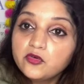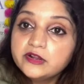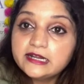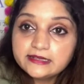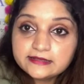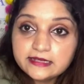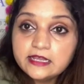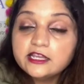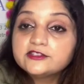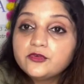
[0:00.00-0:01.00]
COVID
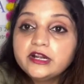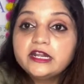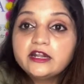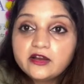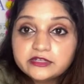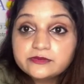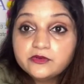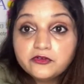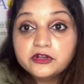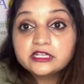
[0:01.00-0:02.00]
testing is 48 hours
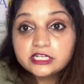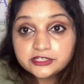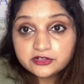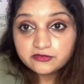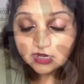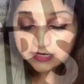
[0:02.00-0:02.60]
before international